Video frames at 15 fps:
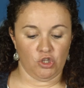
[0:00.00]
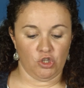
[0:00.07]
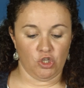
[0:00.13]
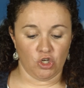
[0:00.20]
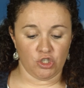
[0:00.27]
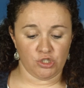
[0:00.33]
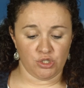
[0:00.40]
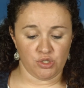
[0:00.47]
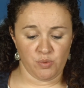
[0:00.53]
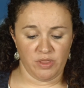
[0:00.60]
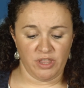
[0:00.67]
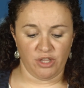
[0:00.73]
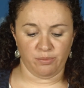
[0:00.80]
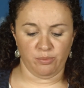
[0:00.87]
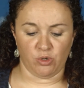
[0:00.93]
Doctors
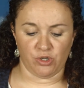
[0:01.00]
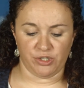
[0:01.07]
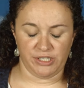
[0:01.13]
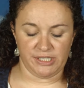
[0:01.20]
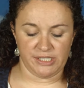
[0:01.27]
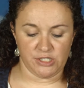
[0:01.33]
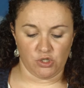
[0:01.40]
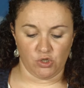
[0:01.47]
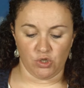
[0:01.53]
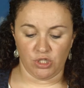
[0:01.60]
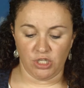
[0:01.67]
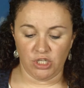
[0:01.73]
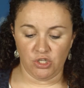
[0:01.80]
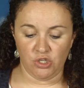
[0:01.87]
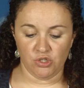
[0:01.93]
Without Borders
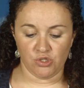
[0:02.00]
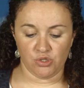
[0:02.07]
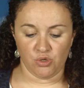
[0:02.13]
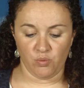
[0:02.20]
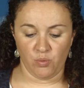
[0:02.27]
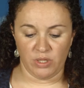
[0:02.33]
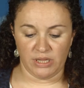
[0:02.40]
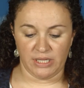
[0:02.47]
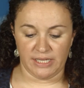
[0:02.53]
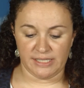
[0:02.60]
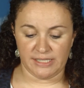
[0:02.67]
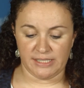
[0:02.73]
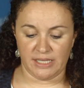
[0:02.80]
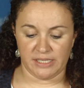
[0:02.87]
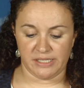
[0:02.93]
continues to witness
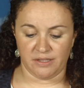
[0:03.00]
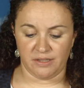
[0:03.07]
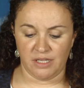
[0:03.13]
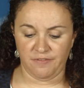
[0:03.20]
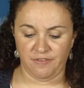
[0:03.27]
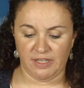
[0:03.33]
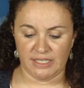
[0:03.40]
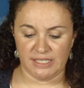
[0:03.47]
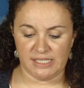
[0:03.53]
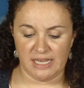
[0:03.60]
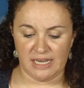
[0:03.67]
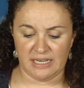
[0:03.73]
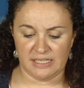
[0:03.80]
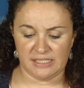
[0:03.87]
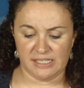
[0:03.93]
the significant
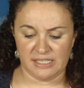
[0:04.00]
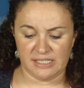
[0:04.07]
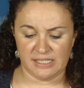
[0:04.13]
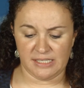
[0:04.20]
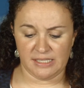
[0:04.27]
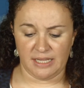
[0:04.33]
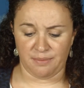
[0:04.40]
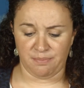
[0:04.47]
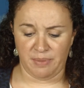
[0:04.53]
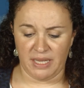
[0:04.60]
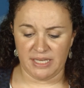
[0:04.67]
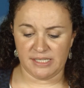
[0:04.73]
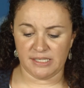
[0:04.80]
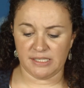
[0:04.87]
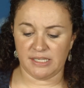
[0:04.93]
challenges that
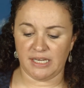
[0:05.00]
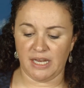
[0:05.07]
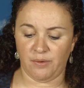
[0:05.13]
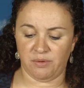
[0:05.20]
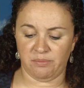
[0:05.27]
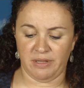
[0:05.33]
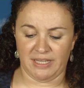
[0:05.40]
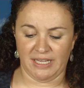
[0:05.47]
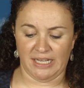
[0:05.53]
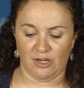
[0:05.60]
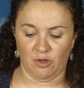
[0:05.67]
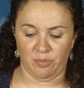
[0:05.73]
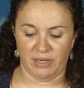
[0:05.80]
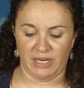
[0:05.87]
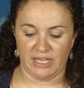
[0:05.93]
patients in our medical
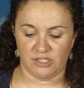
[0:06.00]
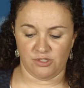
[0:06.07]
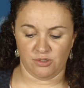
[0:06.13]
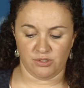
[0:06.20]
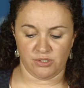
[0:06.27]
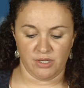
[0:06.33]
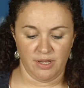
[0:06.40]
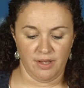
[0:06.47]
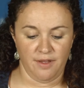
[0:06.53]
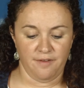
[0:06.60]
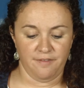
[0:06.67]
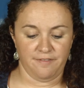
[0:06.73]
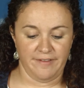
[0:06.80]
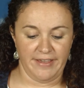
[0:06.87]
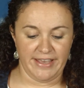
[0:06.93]
operations
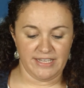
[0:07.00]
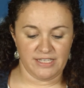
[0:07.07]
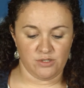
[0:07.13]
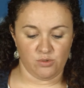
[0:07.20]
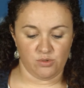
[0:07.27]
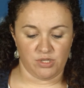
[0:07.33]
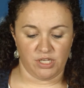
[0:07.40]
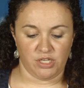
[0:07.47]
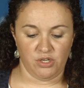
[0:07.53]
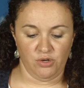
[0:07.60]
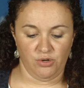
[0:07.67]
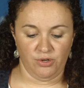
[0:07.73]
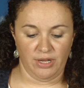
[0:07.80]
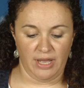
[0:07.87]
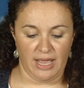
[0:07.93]
face to
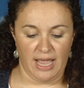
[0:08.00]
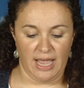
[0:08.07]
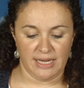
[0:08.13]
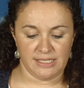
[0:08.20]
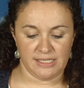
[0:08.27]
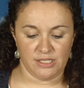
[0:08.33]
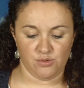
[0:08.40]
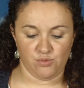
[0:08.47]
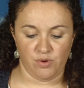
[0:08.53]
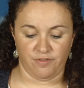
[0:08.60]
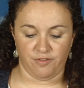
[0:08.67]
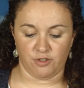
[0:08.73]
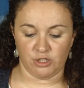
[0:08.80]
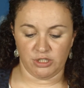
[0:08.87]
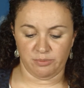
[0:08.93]
secure access to
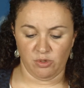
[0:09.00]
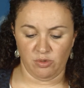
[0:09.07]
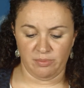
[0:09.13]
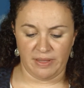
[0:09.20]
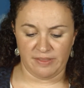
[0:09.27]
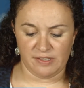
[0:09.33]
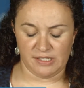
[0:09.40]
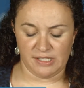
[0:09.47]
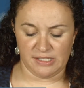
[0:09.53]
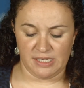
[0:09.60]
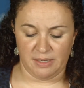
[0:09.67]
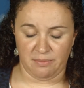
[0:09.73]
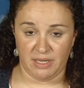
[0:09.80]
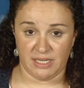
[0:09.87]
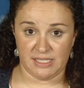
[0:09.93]
affordable medicines
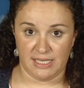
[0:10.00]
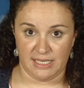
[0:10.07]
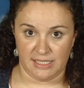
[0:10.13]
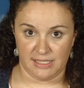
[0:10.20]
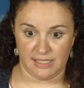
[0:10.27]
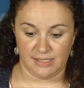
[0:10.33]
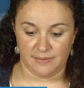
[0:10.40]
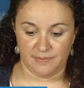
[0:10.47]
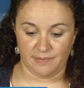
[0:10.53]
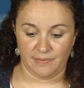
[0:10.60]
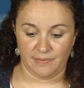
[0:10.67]
and vaccines.